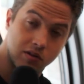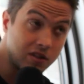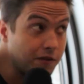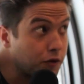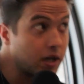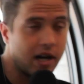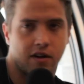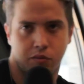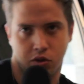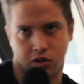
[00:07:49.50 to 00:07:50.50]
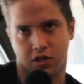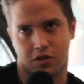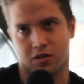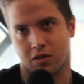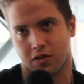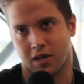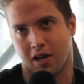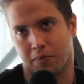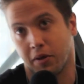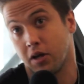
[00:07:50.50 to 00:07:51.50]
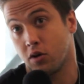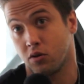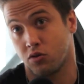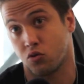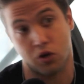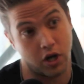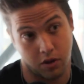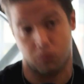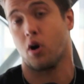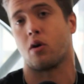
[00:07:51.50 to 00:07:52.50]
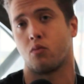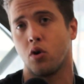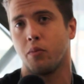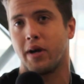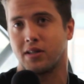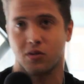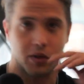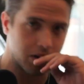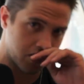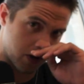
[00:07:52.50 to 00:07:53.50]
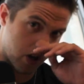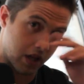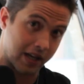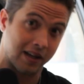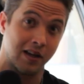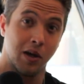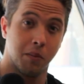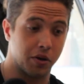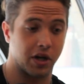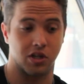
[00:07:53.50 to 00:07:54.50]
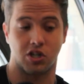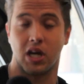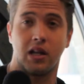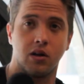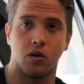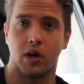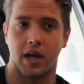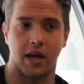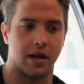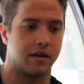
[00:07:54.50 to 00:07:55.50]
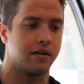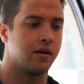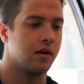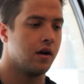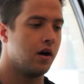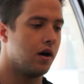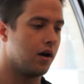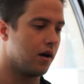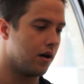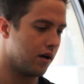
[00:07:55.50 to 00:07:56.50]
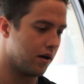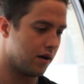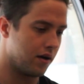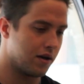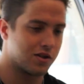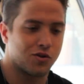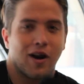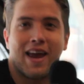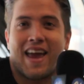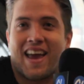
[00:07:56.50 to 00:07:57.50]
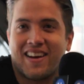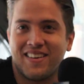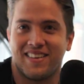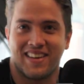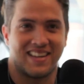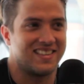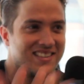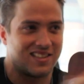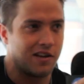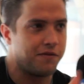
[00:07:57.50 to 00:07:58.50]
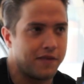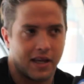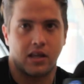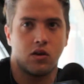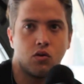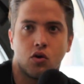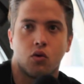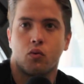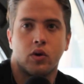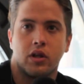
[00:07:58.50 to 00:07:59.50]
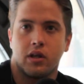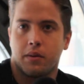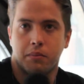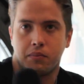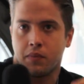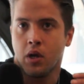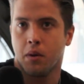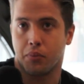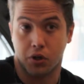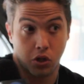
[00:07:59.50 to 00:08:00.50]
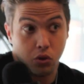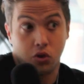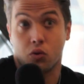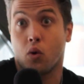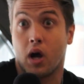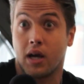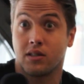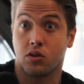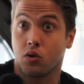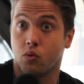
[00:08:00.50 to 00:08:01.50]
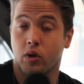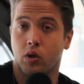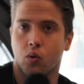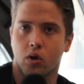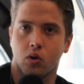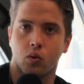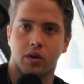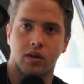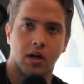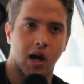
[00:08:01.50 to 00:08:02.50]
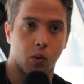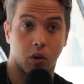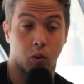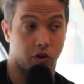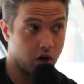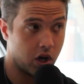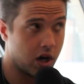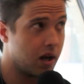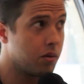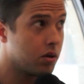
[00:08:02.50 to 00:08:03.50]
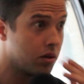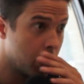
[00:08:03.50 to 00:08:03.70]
different kind of musicians, because I play in a straight up rock and roll band. So when you start like putting a cello and triangle and stuff like you don't really percussion wise you don't really work with. I worked with an incredible